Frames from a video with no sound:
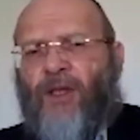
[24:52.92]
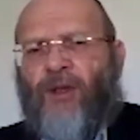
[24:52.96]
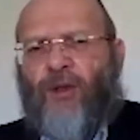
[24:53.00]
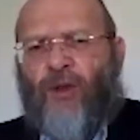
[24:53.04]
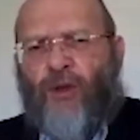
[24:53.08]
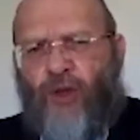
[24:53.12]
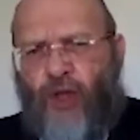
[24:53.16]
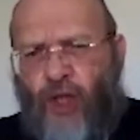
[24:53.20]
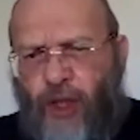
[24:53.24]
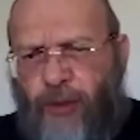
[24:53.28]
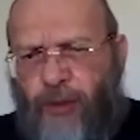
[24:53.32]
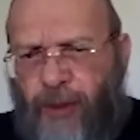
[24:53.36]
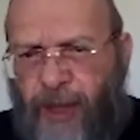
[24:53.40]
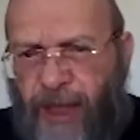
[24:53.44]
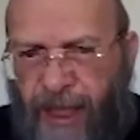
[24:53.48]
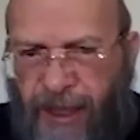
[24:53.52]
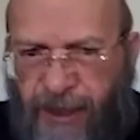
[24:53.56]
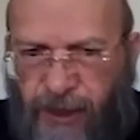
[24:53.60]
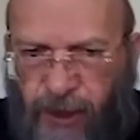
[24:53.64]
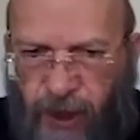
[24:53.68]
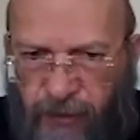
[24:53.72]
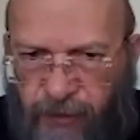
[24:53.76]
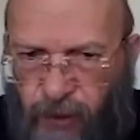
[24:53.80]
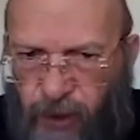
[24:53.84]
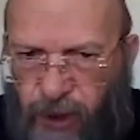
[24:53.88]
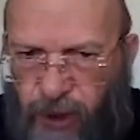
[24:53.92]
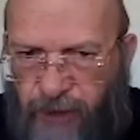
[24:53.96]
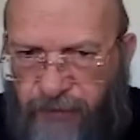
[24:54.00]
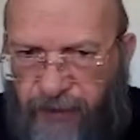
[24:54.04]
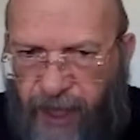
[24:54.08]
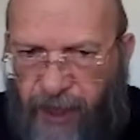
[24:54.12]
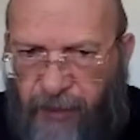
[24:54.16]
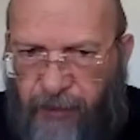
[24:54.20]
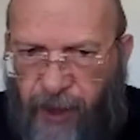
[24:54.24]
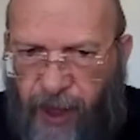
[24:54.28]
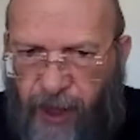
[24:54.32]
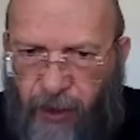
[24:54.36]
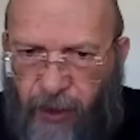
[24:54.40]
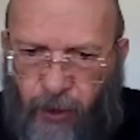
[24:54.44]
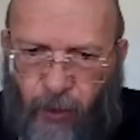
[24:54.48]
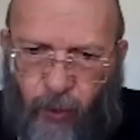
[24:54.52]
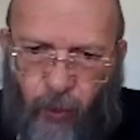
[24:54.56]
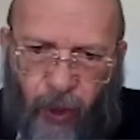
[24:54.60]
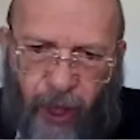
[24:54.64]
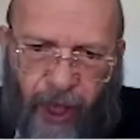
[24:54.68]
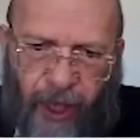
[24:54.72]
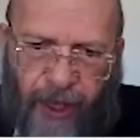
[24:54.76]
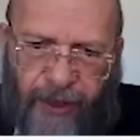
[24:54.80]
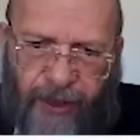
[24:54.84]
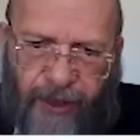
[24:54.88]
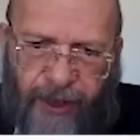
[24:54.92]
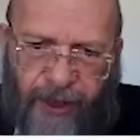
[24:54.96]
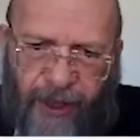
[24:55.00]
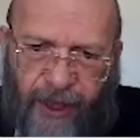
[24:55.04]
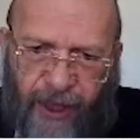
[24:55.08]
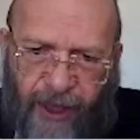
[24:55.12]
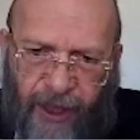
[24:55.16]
To normalize, you have to divide by rho 1,